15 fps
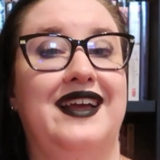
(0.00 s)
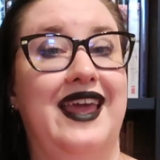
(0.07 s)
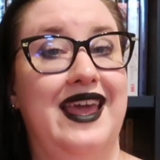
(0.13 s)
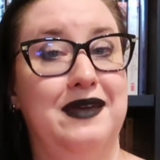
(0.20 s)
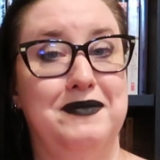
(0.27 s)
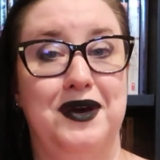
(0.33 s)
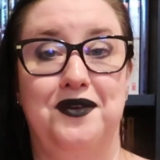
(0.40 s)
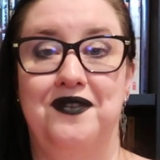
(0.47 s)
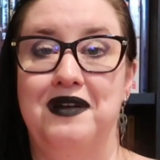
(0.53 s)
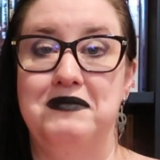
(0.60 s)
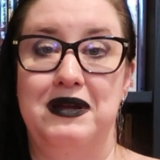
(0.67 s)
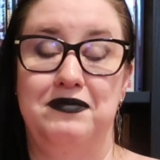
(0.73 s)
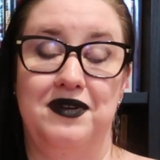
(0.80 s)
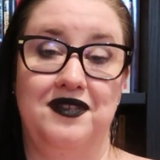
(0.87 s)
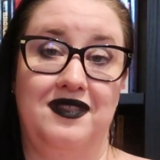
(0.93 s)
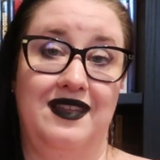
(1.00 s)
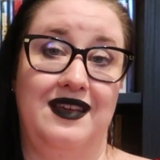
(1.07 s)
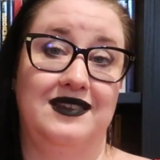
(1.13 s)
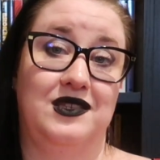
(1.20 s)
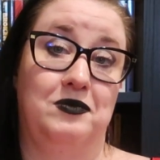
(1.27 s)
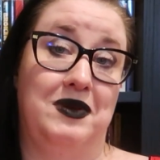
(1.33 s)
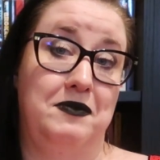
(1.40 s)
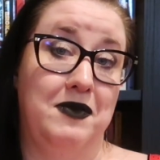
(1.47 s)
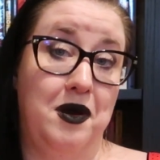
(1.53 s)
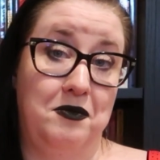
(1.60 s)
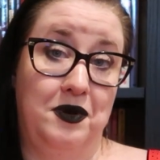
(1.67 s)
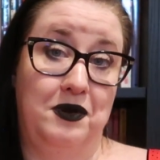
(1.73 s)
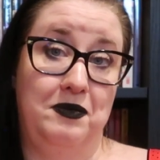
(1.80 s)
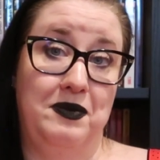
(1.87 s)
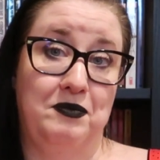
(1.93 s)
it came out around my birthday so my mom
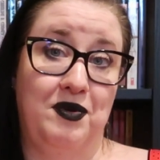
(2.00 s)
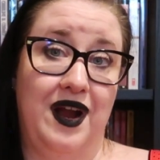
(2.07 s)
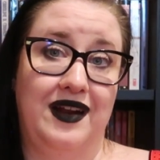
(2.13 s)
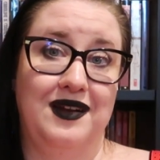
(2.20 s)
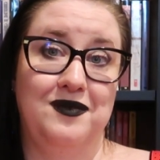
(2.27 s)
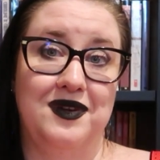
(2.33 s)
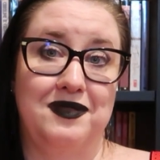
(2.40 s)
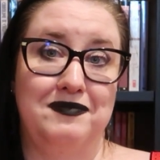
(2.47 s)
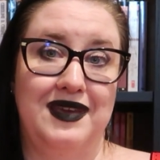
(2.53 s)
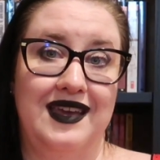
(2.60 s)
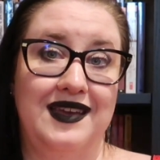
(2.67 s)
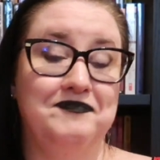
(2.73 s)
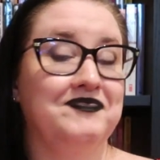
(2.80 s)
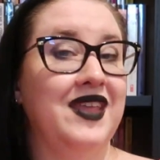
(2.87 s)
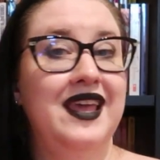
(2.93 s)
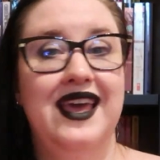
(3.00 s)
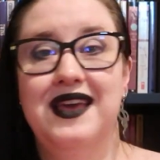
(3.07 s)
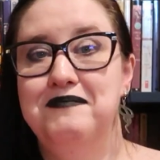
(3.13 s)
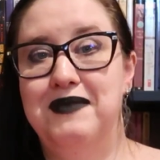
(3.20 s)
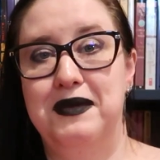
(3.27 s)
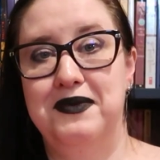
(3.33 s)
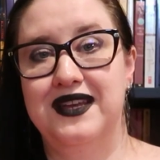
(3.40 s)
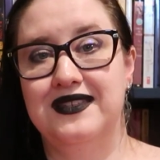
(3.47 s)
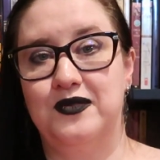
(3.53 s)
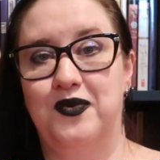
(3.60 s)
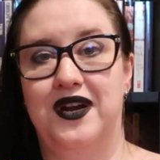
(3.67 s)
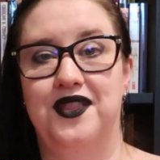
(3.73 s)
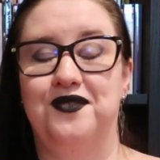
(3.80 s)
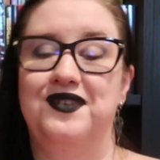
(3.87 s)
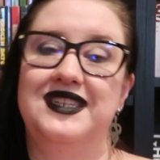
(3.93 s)
would have been pregnant with me maybe it's
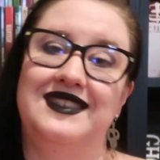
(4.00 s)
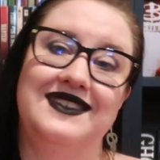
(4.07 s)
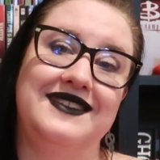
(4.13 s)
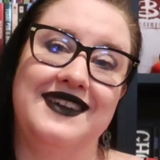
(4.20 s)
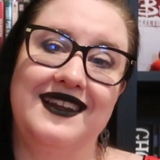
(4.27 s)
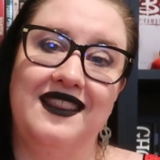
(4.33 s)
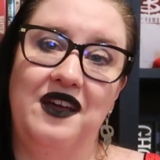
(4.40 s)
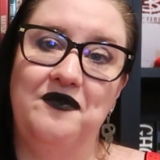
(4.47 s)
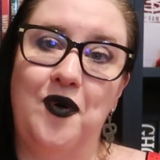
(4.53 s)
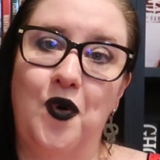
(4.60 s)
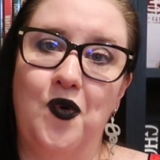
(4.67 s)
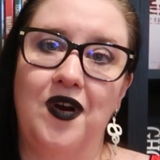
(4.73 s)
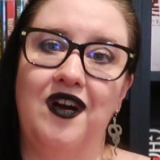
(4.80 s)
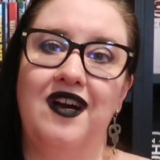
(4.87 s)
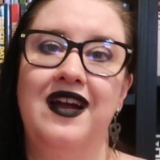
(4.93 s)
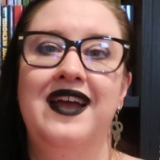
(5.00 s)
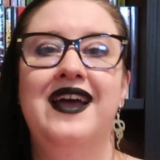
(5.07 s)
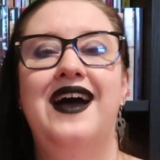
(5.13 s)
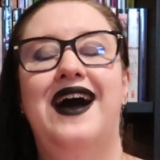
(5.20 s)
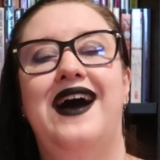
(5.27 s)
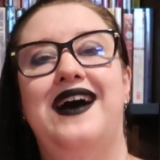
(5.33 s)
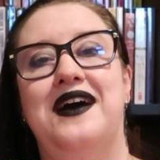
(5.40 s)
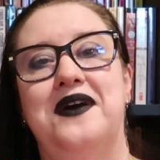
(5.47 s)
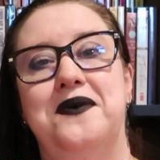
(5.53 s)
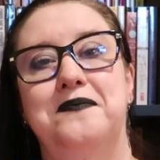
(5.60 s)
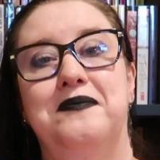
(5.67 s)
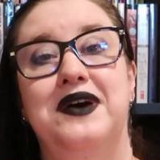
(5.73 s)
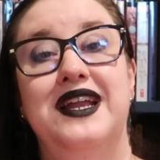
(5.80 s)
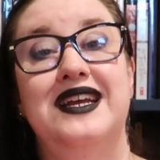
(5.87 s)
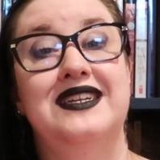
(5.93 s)
one of the reasons I love horror
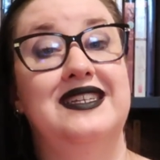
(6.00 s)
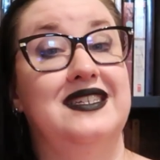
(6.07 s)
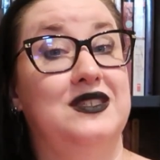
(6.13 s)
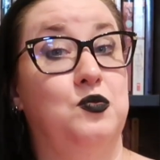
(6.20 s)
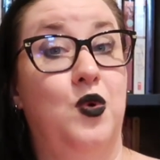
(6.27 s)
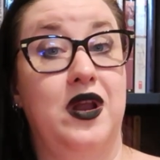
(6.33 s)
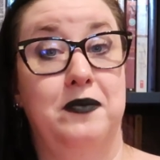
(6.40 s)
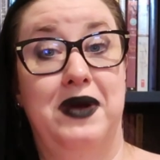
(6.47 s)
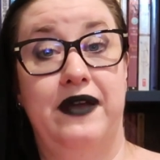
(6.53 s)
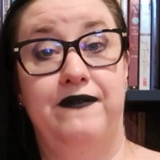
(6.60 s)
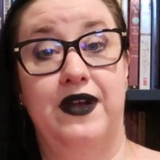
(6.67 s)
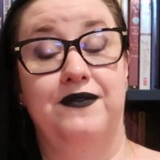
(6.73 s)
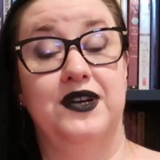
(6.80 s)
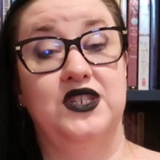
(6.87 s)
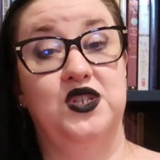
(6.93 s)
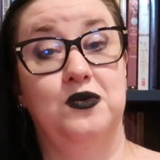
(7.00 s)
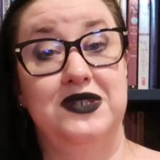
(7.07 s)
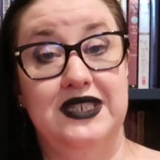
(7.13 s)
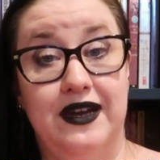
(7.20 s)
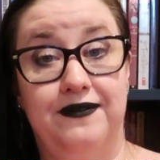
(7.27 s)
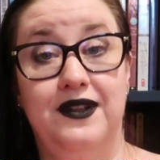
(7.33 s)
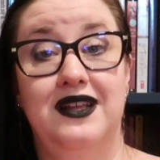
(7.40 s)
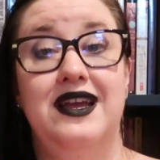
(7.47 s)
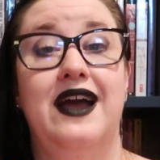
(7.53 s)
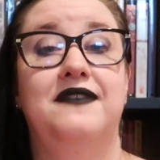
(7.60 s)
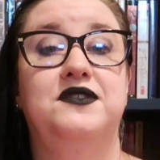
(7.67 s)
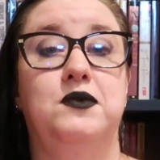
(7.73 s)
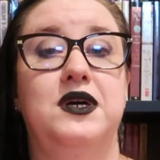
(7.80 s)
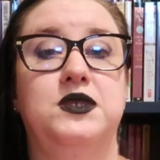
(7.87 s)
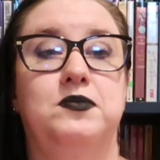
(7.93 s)
um, but it is one of my favorites so we definitely
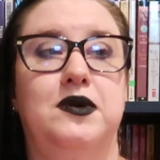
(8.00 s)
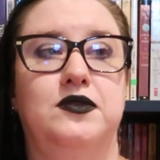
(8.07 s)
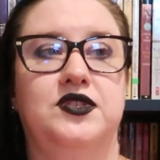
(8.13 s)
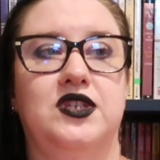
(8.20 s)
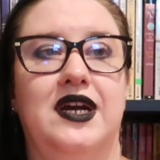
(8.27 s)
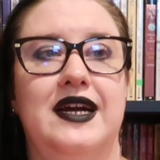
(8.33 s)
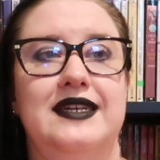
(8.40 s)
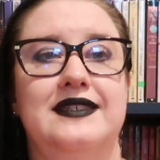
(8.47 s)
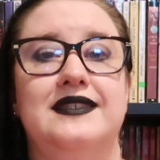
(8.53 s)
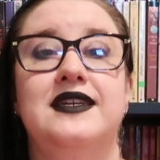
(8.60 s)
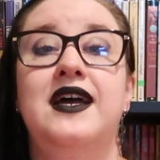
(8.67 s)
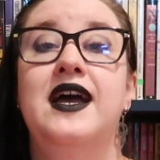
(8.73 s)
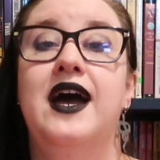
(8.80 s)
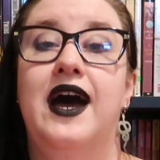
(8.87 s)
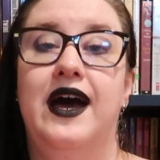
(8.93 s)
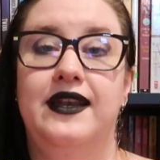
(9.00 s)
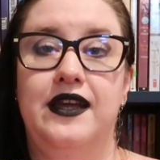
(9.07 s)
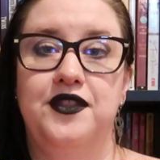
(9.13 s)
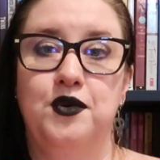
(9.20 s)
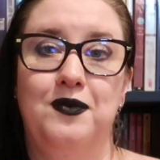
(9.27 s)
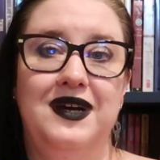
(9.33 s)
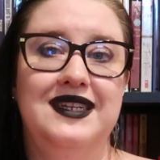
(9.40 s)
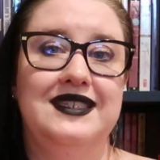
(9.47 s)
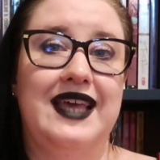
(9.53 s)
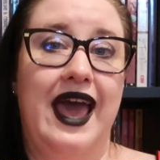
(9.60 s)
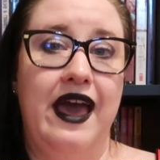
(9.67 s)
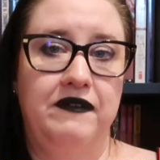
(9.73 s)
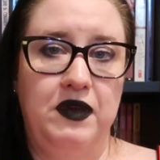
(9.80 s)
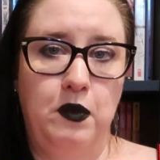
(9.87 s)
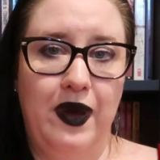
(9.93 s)
have to watch Poltergeist another one is
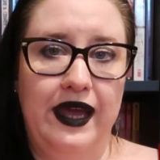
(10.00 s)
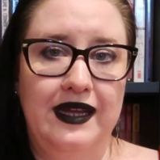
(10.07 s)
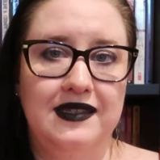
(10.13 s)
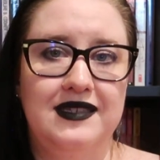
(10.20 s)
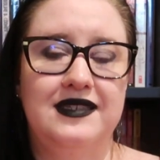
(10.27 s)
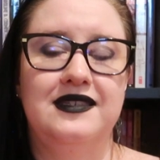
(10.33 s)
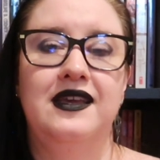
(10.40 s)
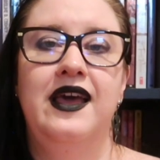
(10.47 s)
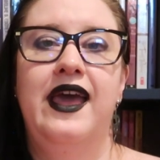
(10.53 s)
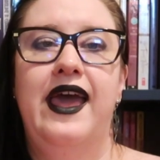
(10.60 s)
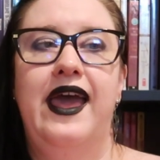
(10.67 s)
Heavyweights